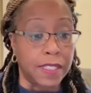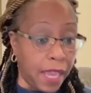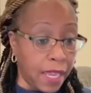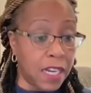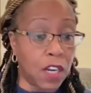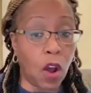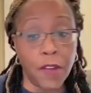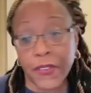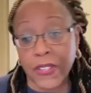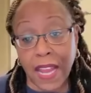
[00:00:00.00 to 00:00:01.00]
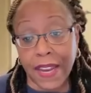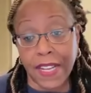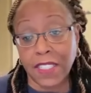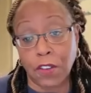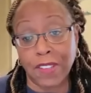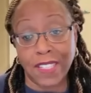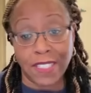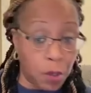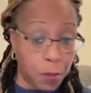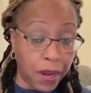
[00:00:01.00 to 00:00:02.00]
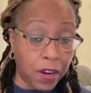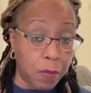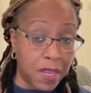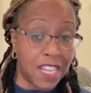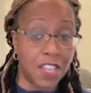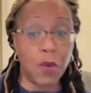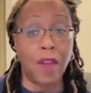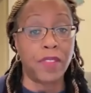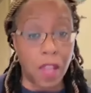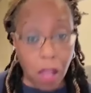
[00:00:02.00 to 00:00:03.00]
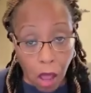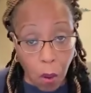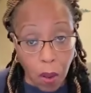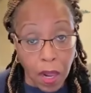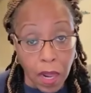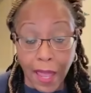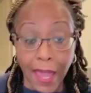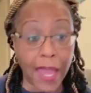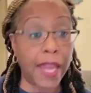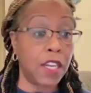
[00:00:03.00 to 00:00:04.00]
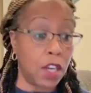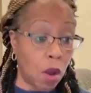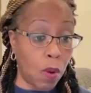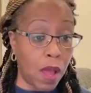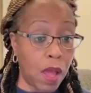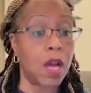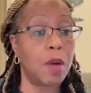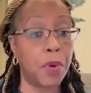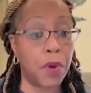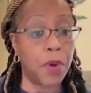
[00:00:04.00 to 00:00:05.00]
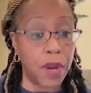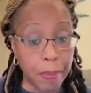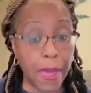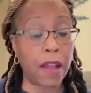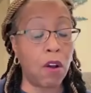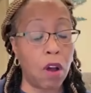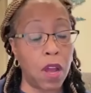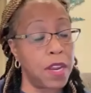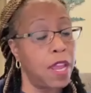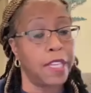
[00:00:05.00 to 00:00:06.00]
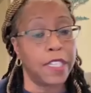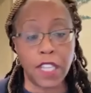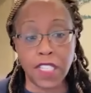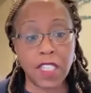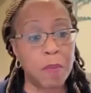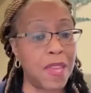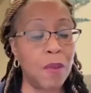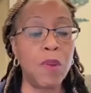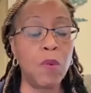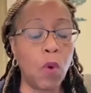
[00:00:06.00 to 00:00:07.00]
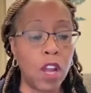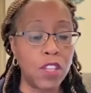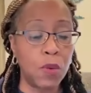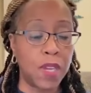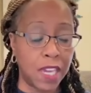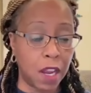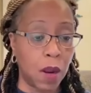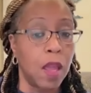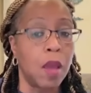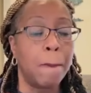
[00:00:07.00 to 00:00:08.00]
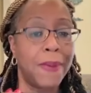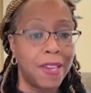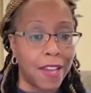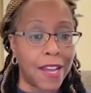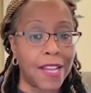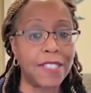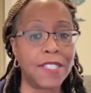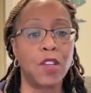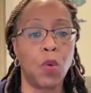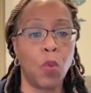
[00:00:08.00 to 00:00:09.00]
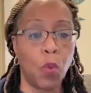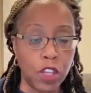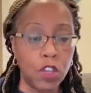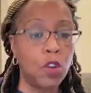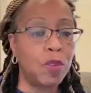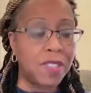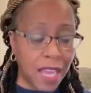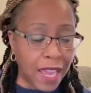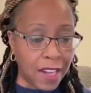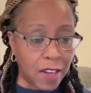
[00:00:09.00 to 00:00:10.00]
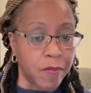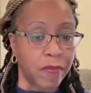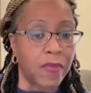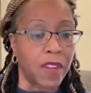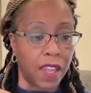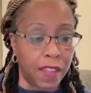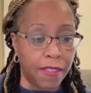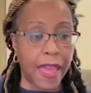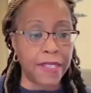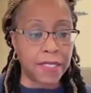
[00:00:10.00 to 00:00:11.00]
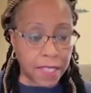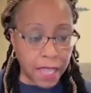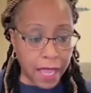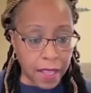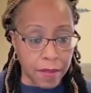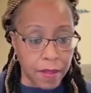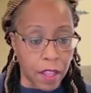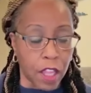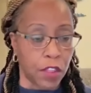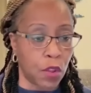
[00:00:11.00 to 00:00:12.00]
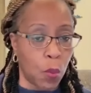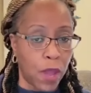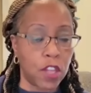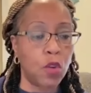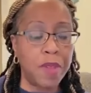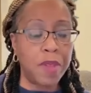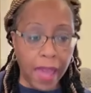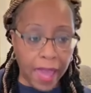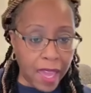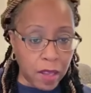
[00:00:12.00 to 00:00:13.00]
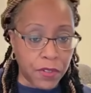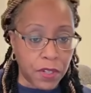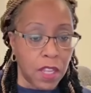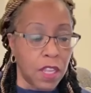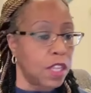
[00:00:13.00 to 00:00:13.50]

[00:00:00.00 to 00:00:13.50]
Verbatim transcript: Taking it off is not necessarily a deal breaker, meaning you have to go. And you know what? Putting it back on doesn't mean we want you here, because what you did in that skit, the way you behaved,